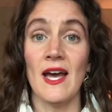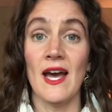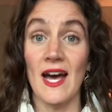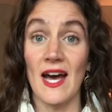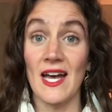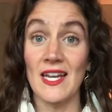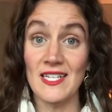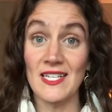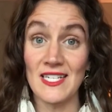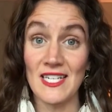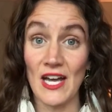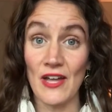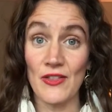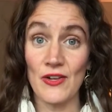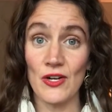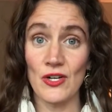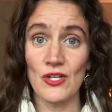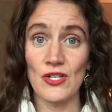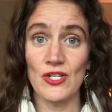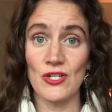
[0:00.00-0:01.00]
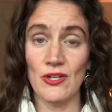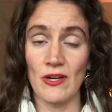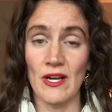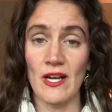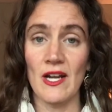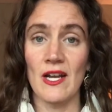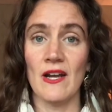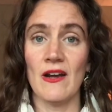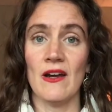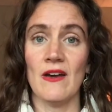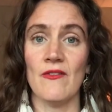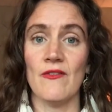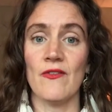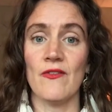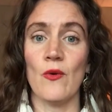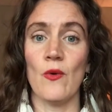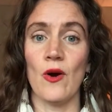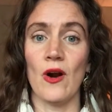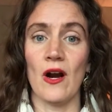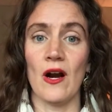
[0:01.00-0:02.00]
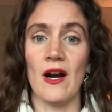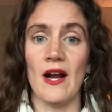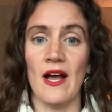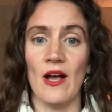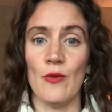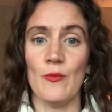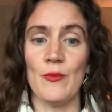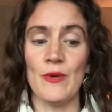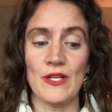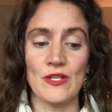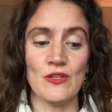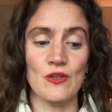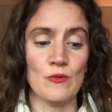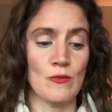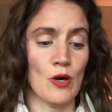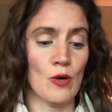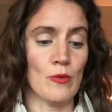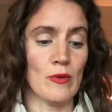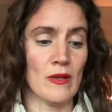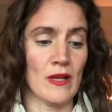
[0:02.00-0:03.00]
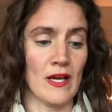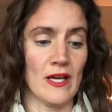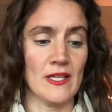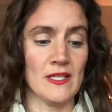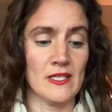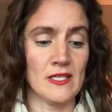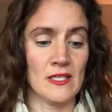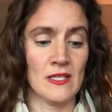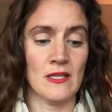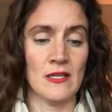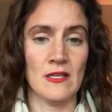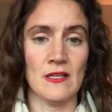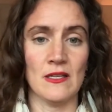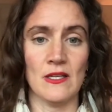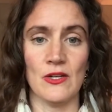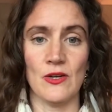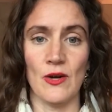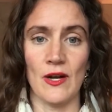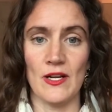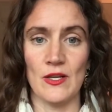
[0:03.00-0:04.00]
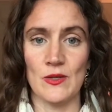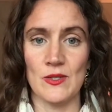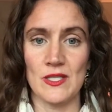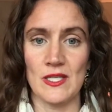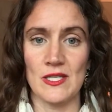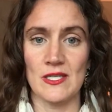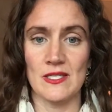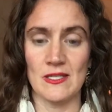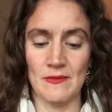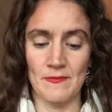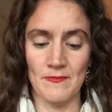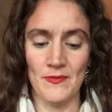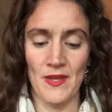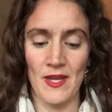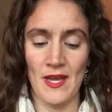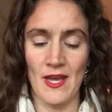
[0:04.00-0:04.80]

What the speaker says: Another trick for helping to mobilize the cranial system,